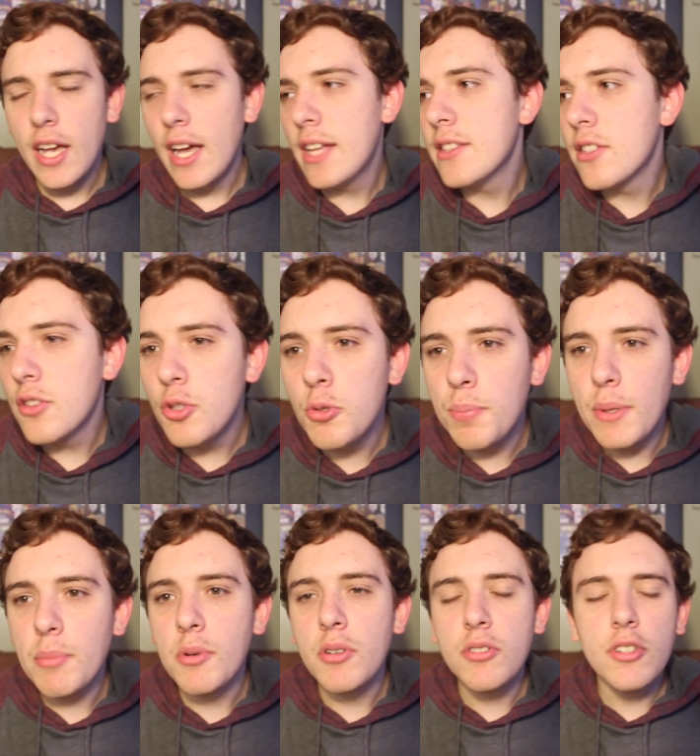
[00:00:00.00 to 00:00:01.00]
And the new
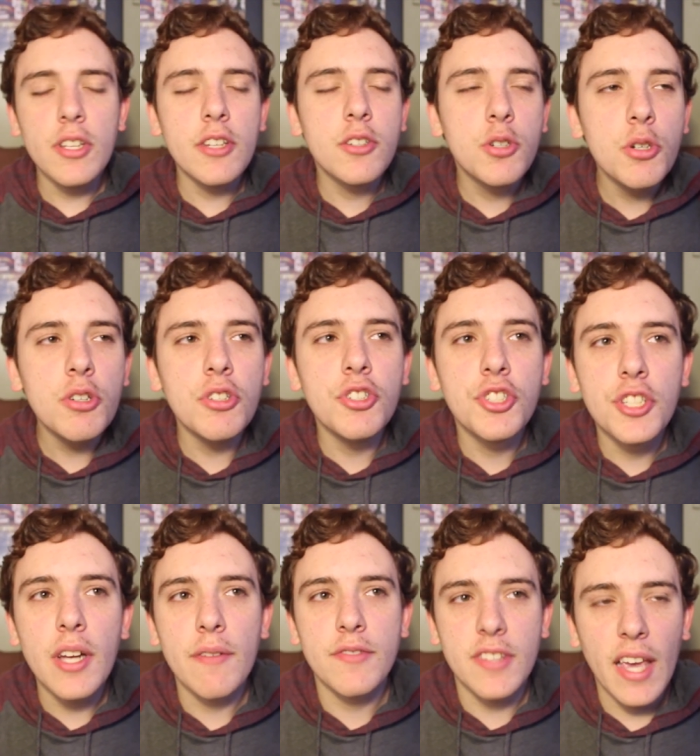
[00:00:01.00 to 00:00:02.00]
people, including
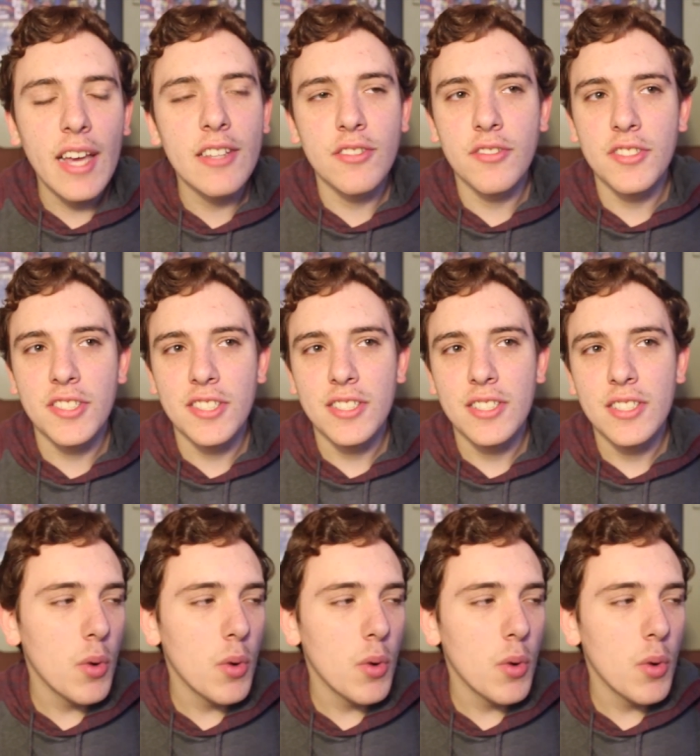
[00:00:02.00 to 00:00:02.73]
Jeff Daniels.